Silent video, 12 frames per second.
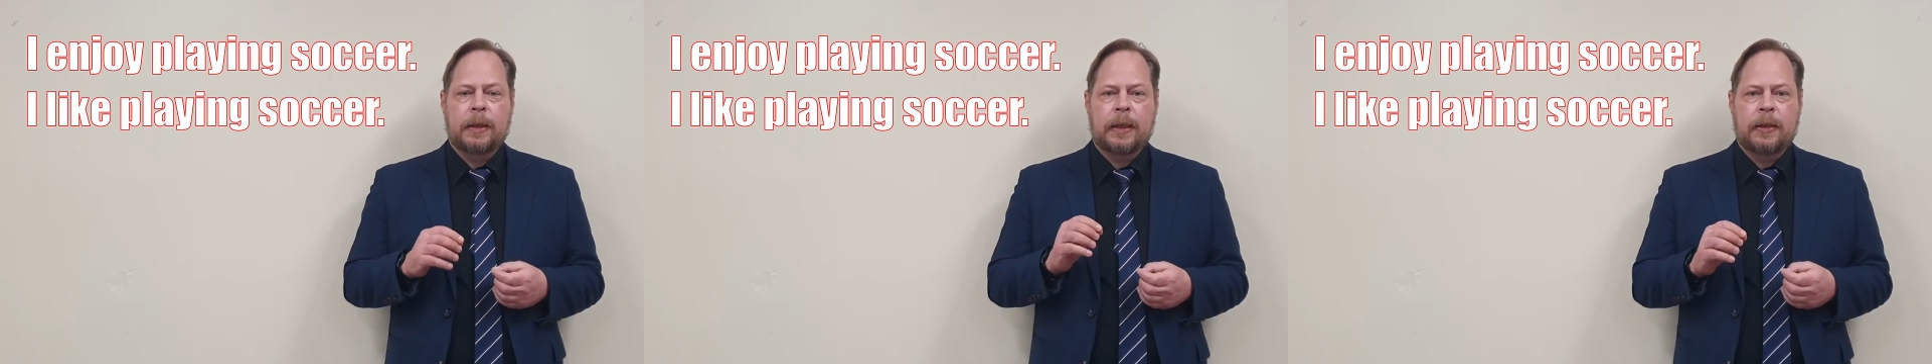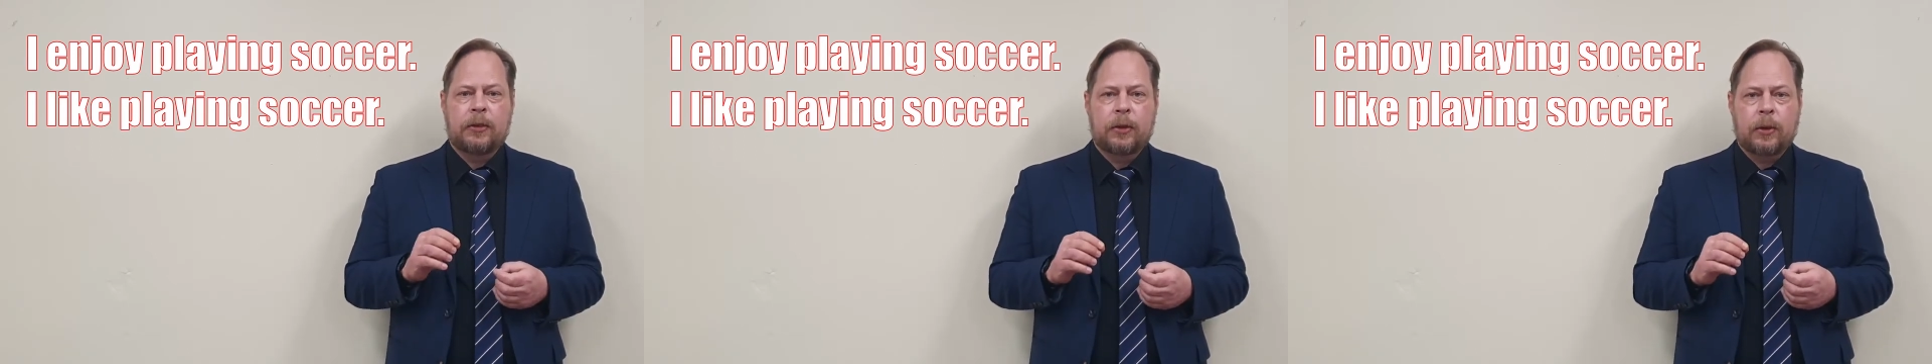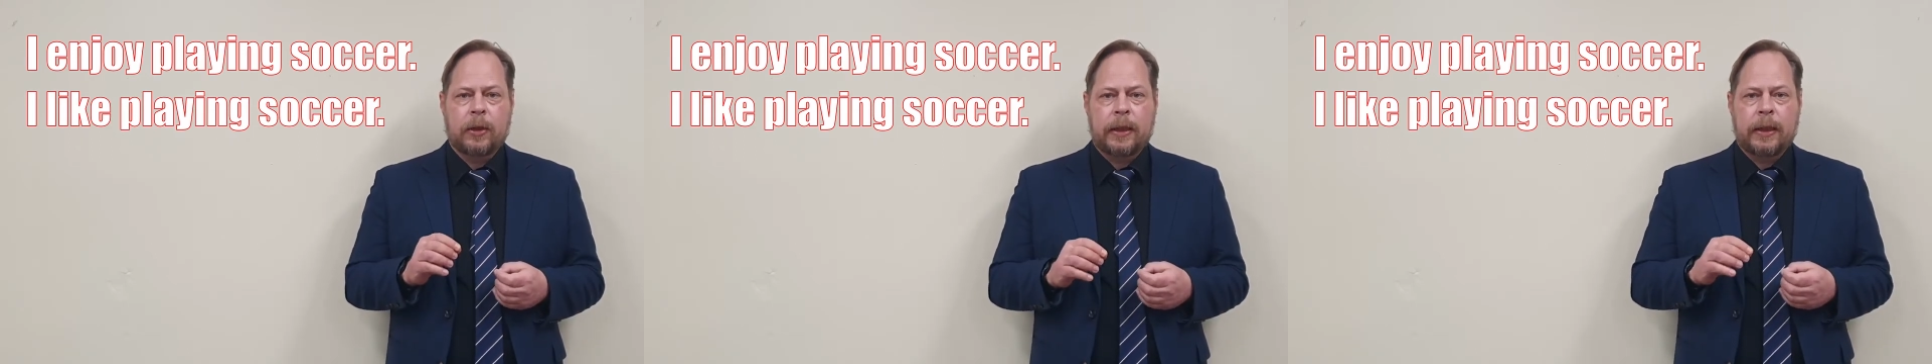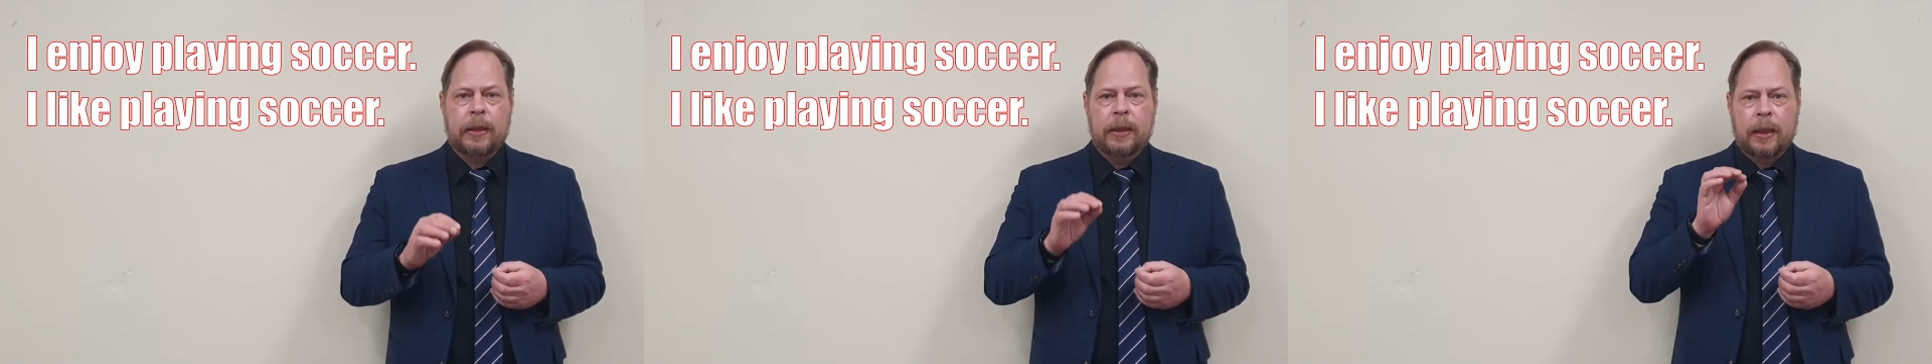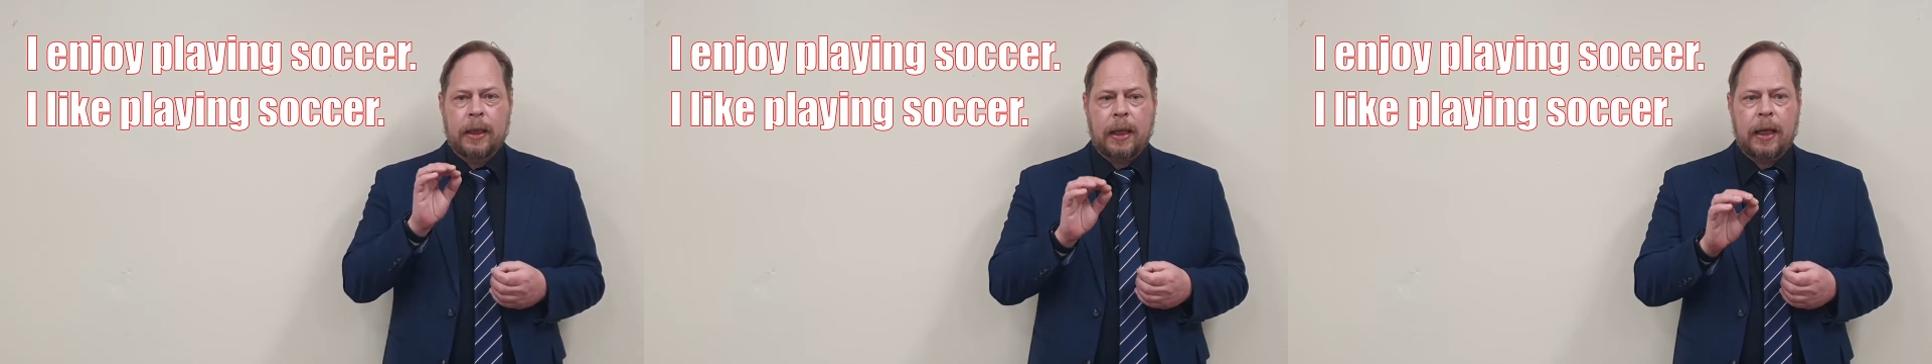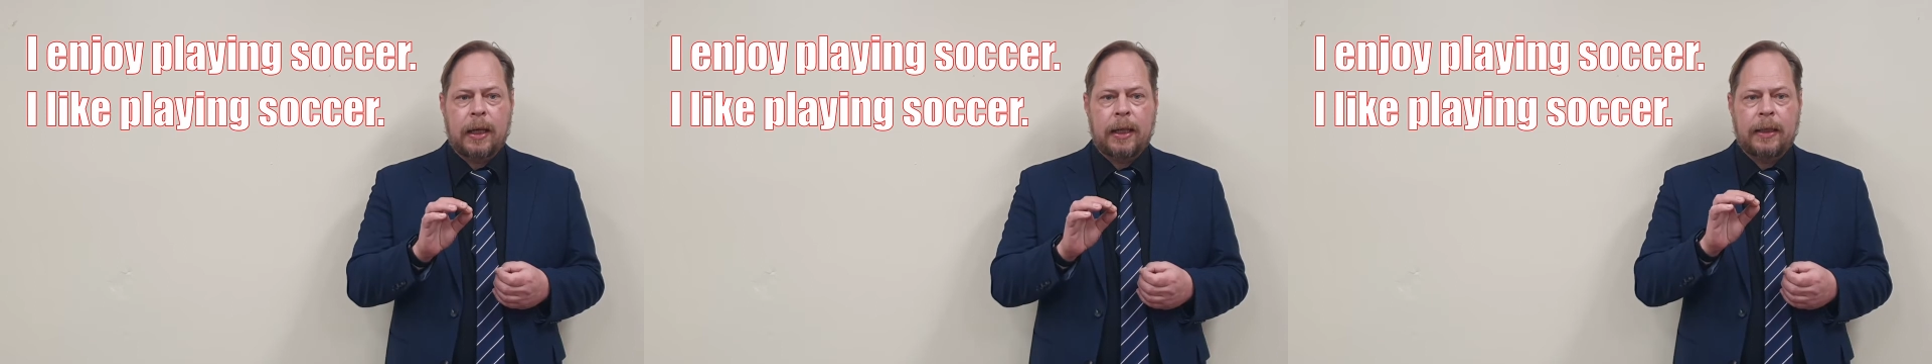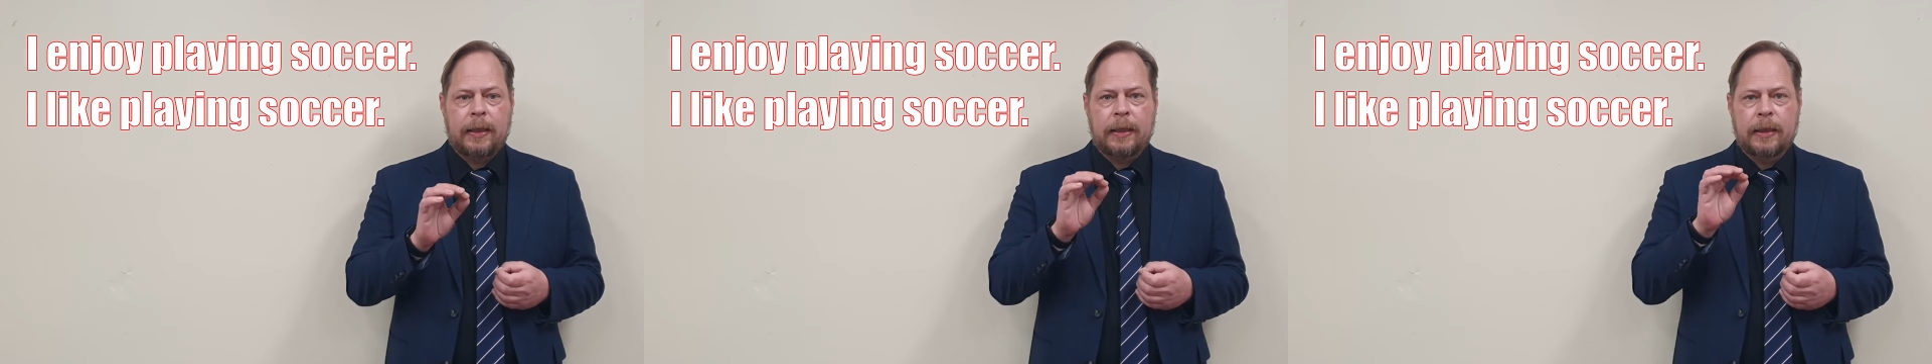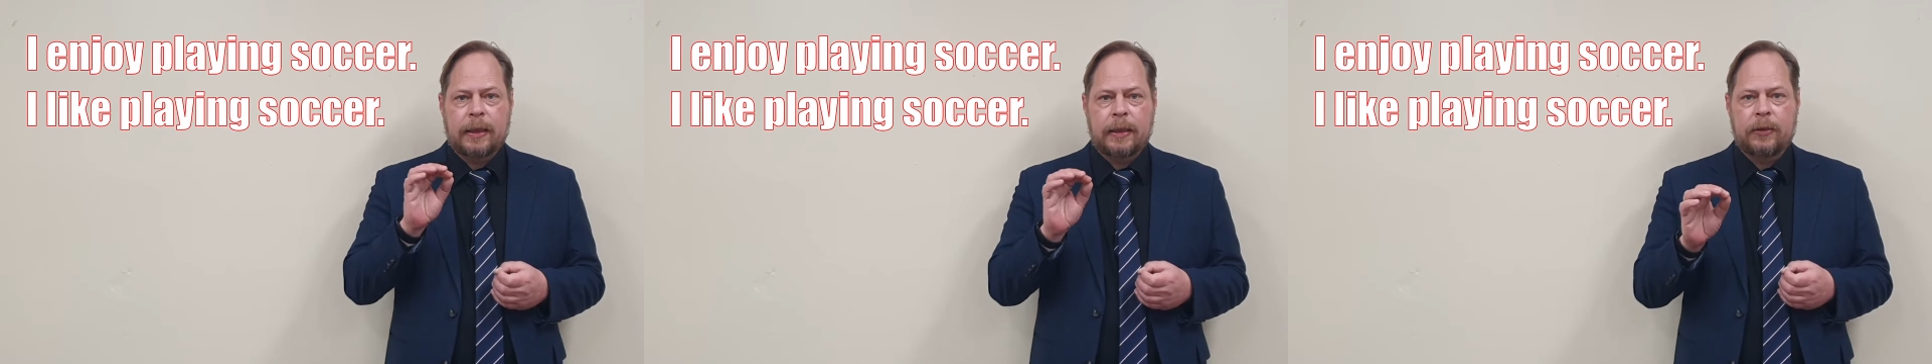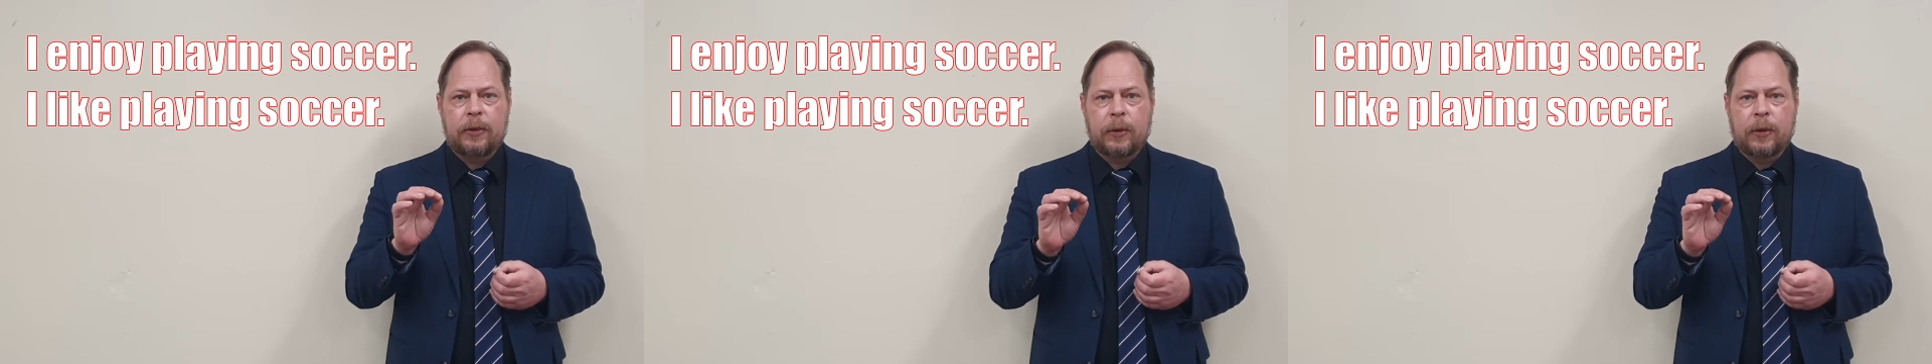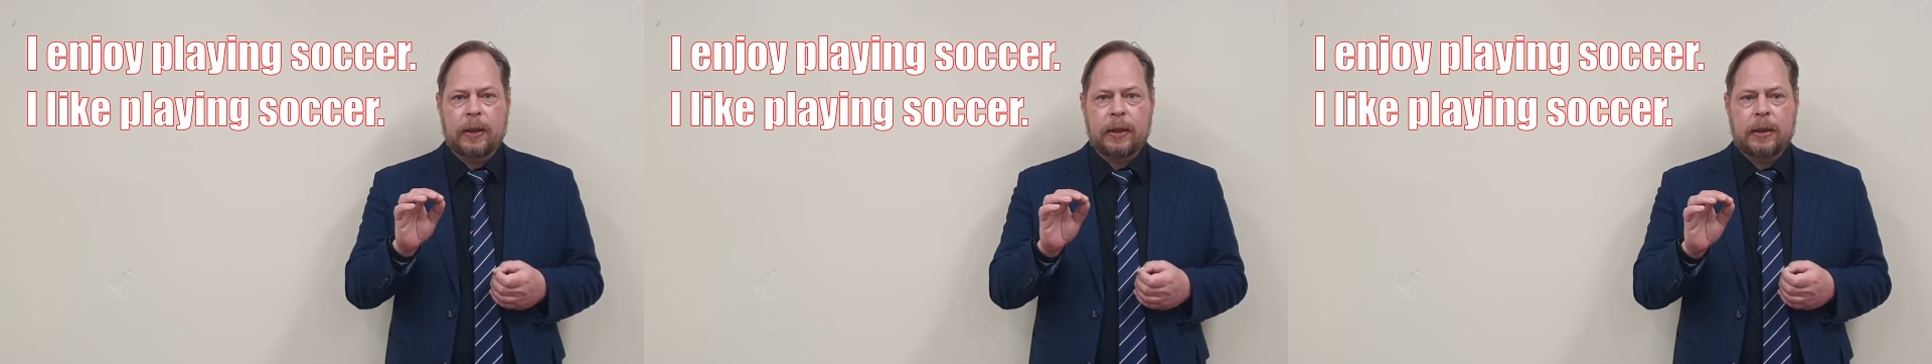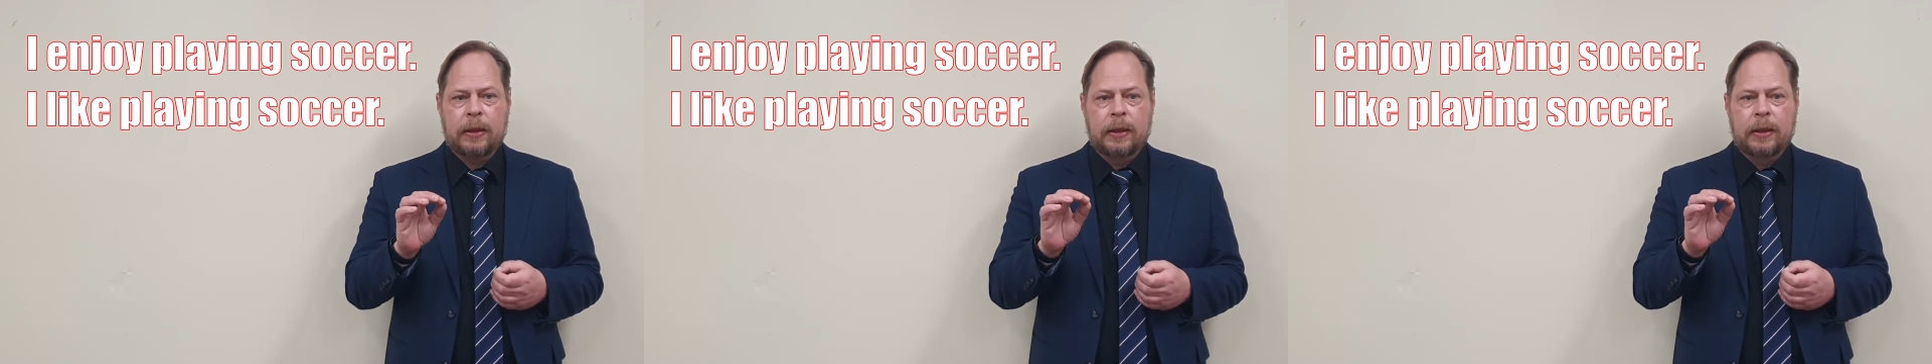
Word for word: enjoy, I enjoy.